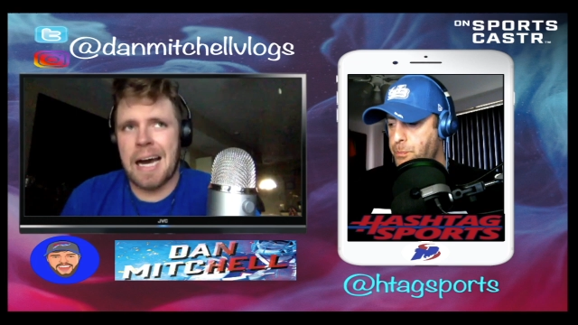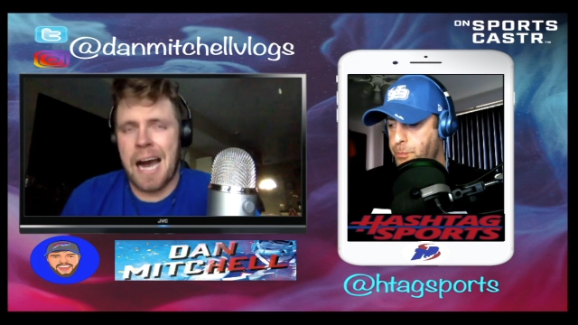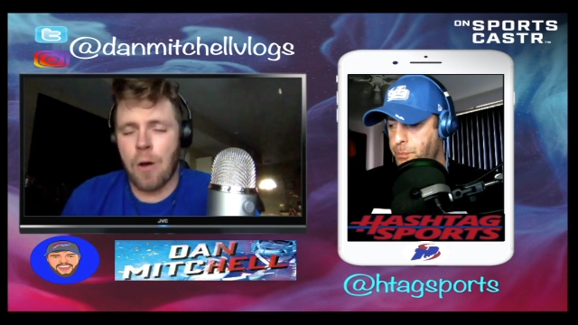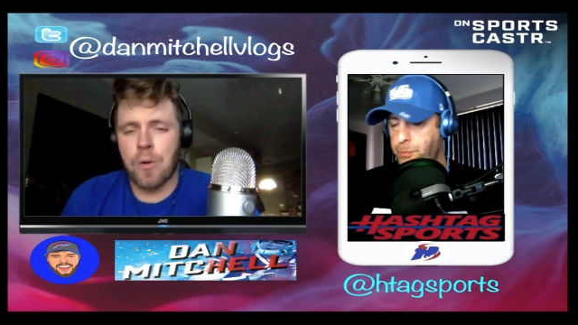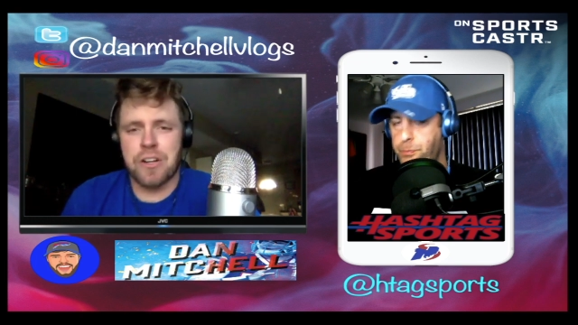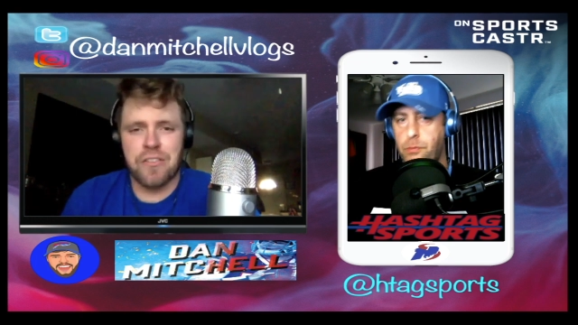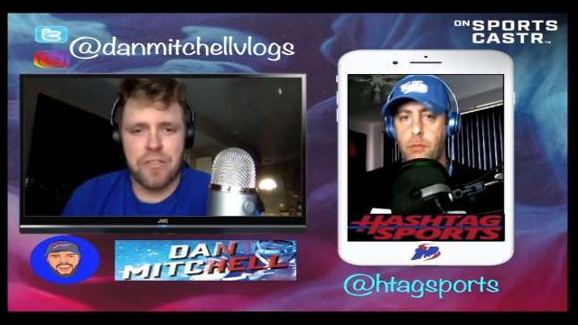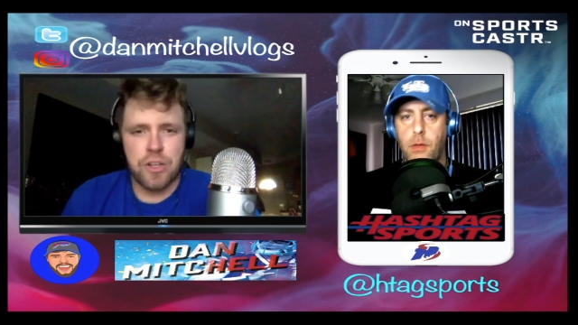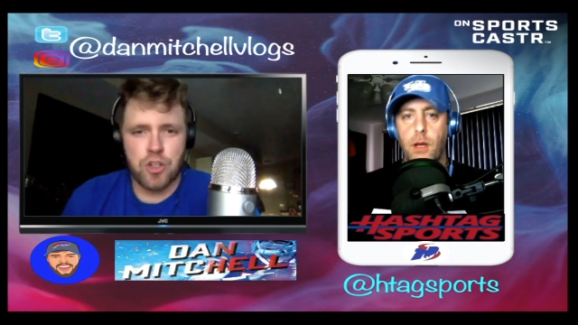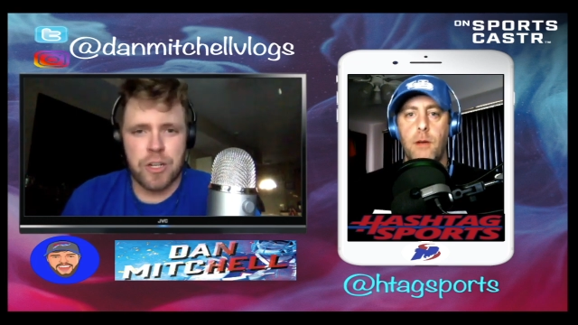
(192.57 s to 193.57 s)
Speaker 1: our
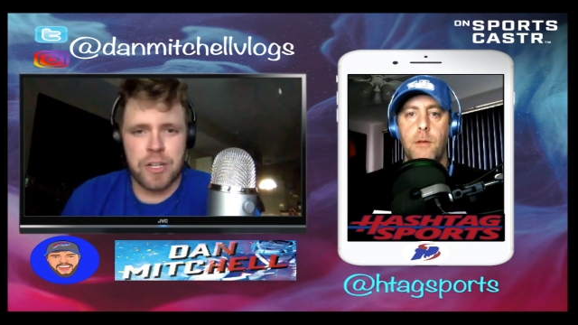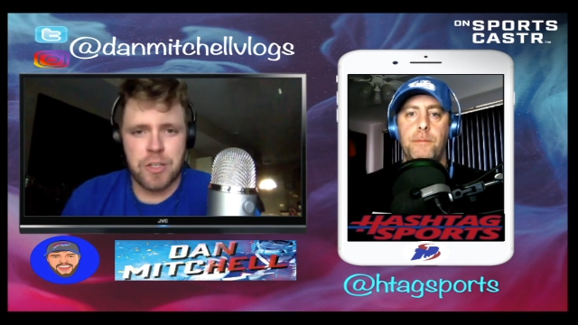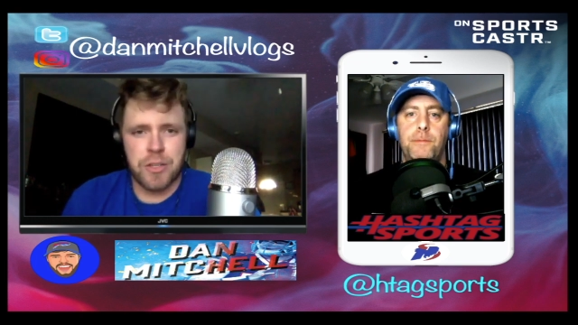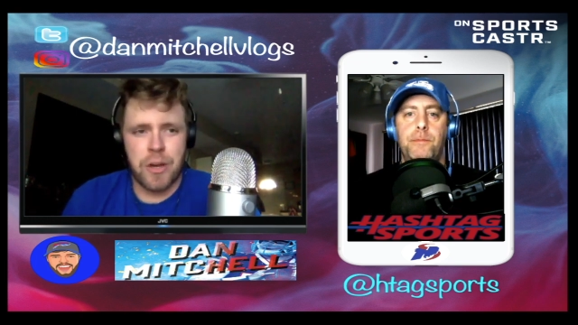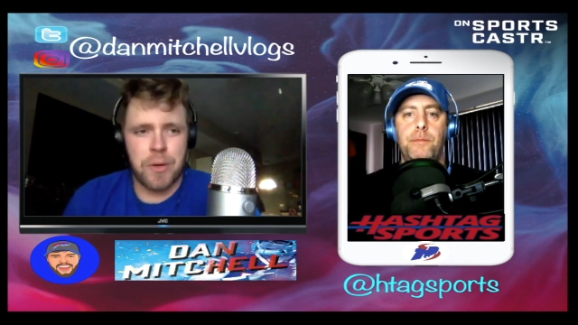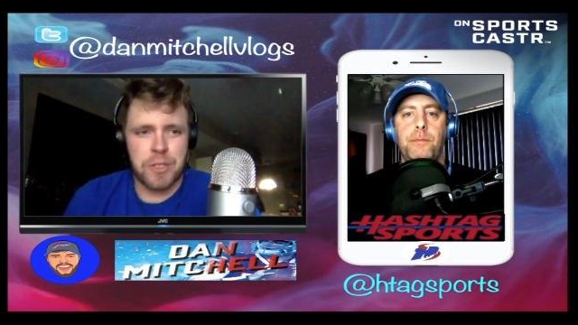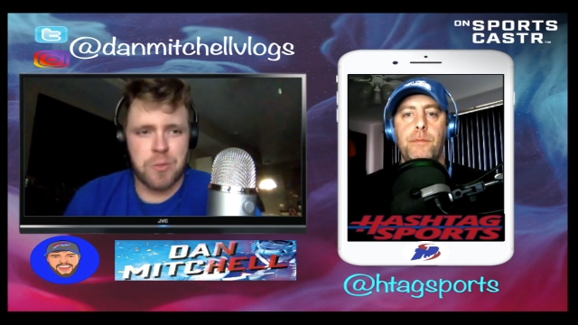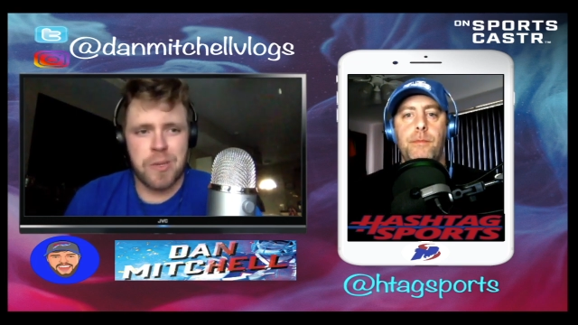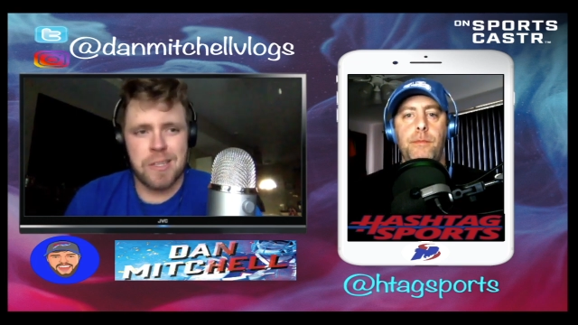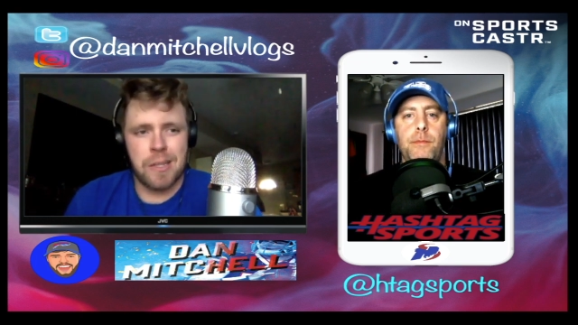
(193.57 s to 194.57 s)
division is going
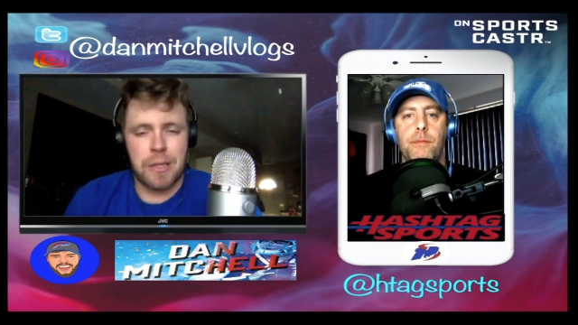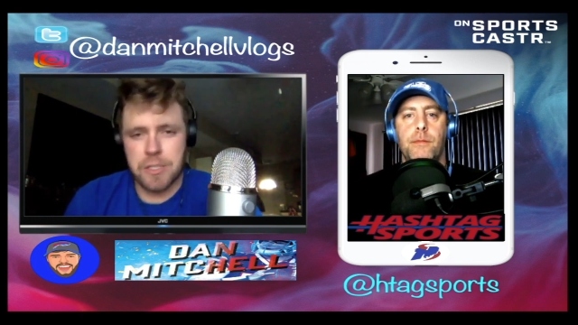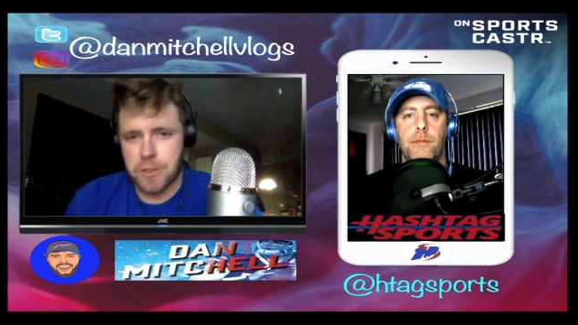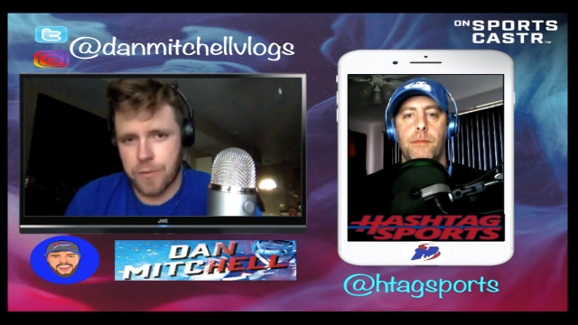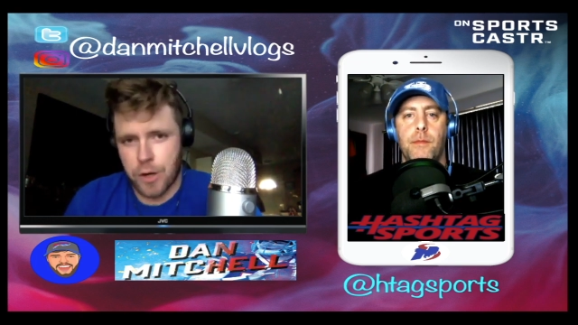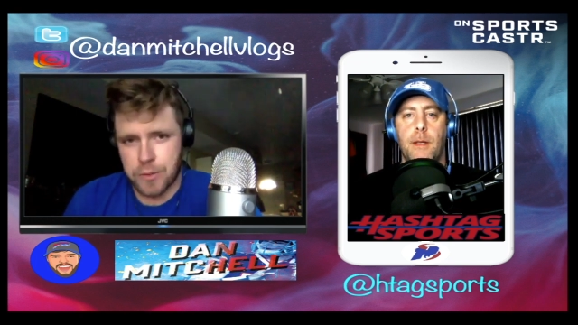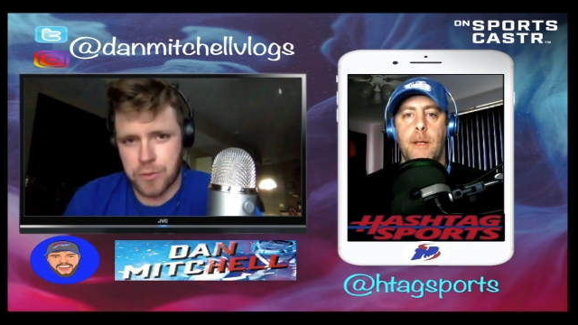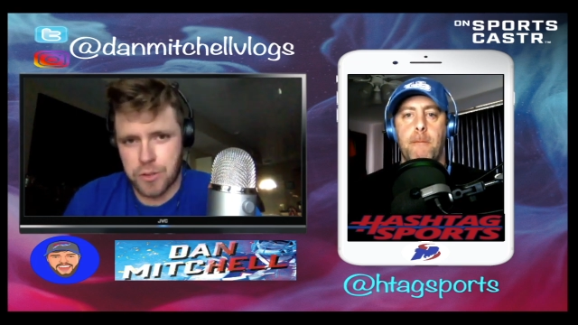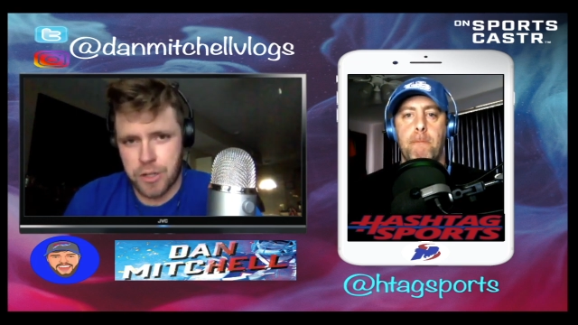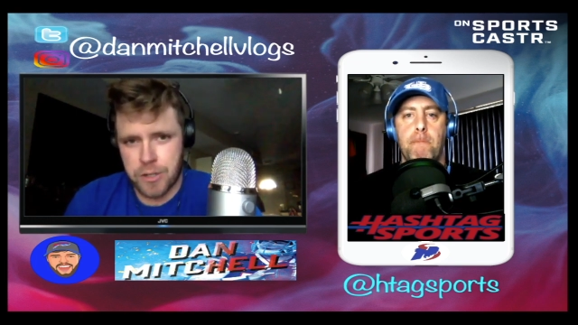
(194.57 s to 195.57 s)
to be the least of our
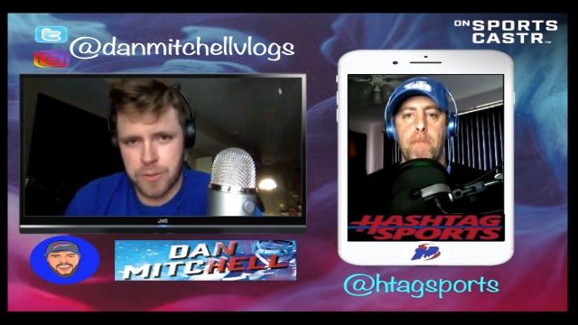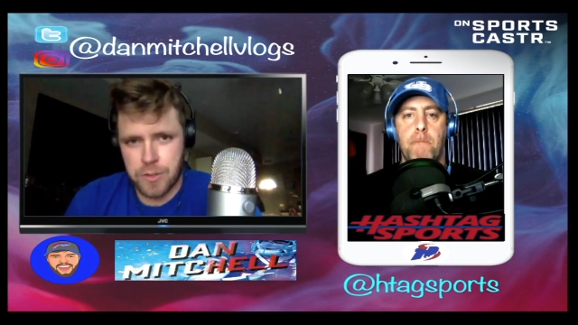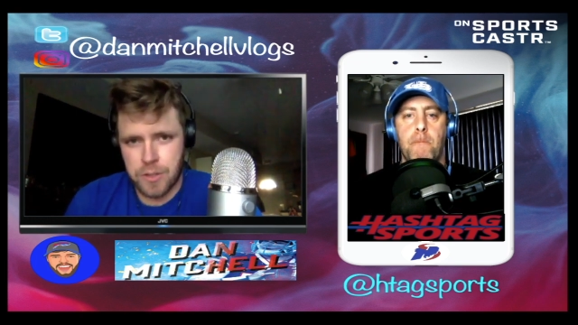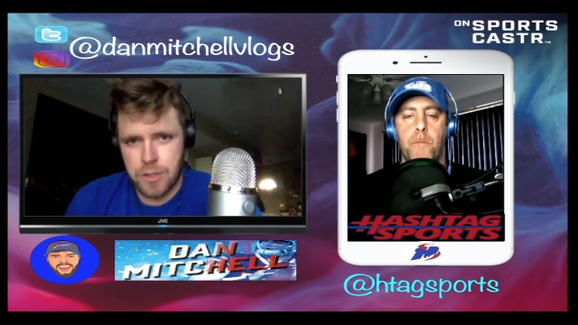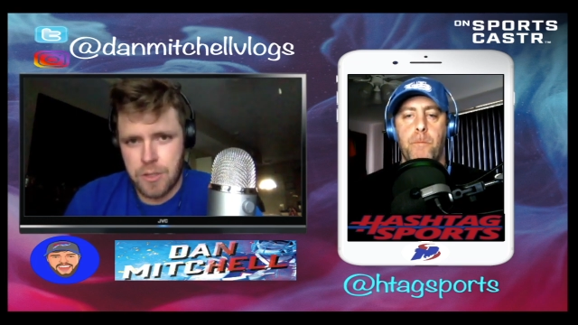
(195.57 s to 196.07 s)
concerns.